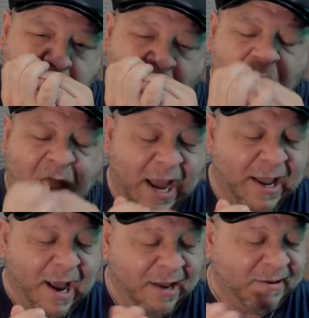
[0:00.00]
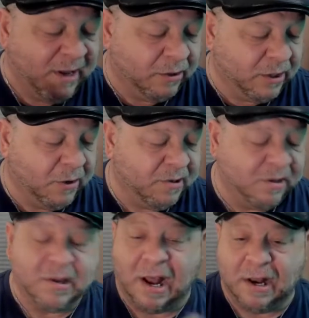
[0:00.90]
any kind of single notes
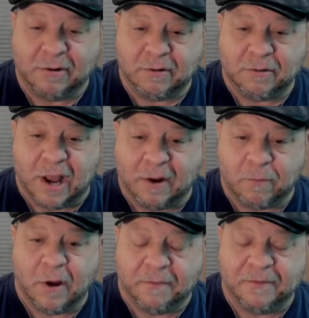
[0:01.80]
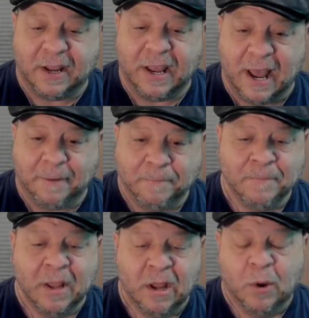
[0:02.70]
is kind of rough to get
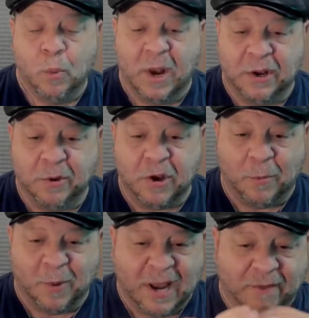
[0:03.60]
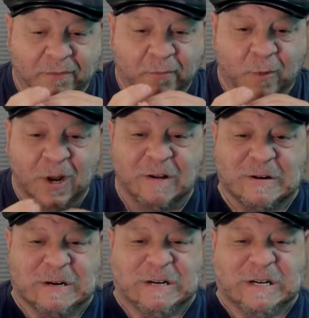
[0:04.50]
when you have and
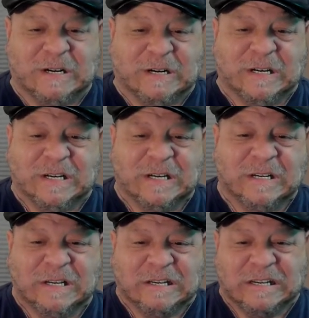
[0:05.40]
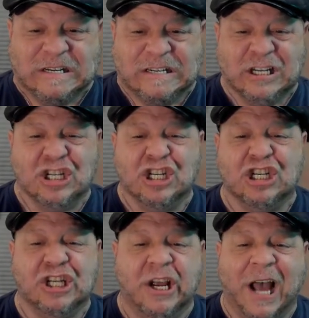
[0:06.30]

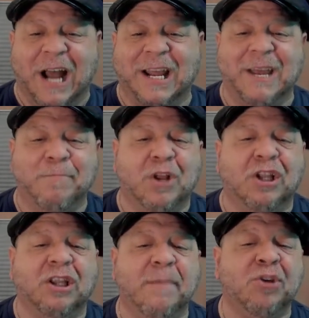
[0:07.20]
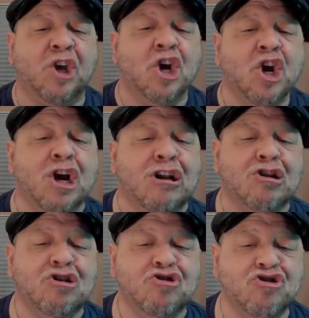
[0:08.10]
you got to keep the lips
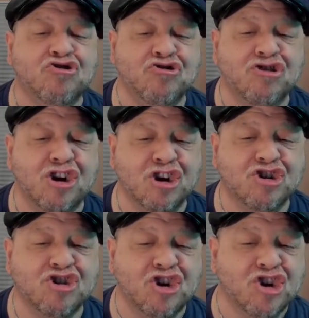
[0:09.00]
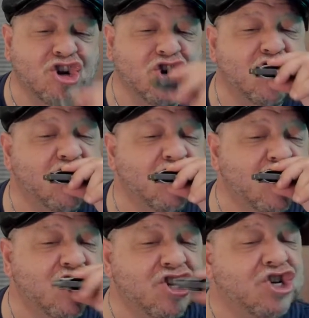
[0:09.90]
loose and relaxed, and then
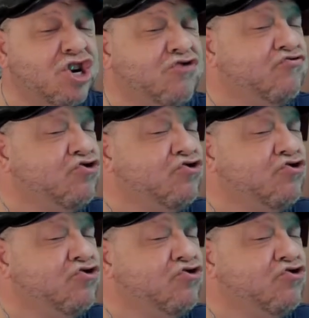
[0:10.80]
you shove